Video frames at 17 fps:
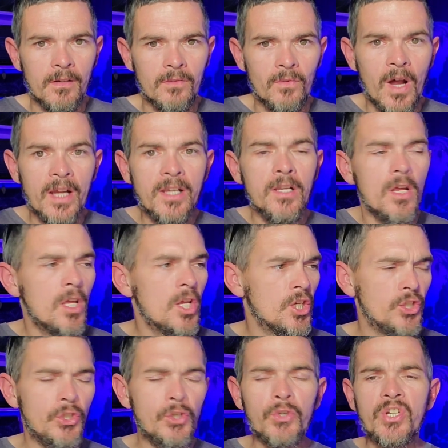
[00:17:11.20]
Right?
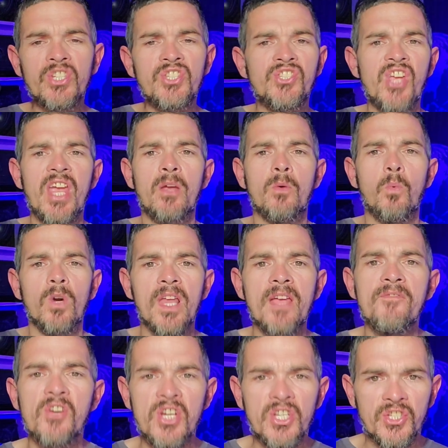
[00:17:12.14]
You can take
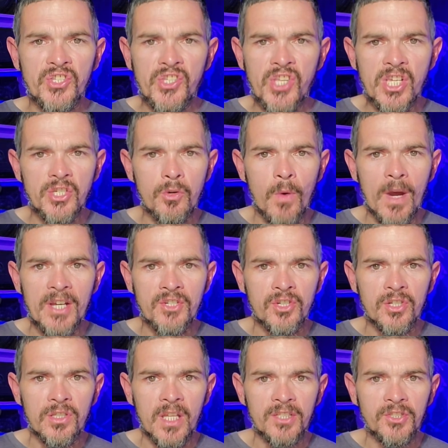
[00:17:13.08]
whatever
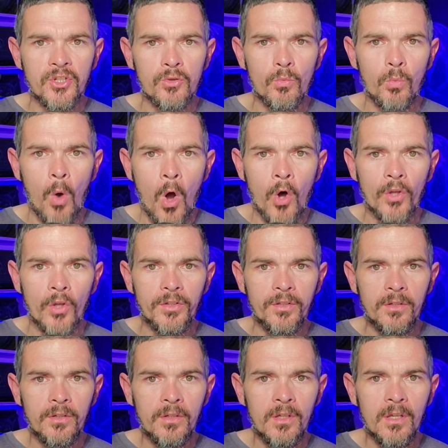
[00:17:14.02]
insinuation that you
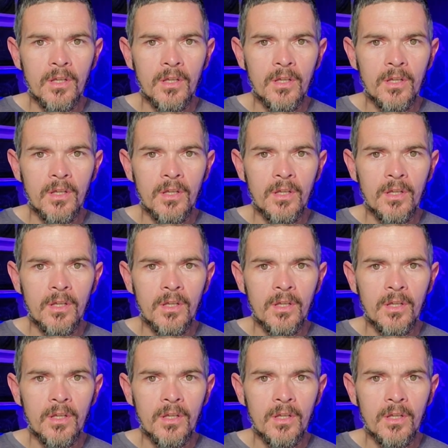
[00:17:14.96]
want.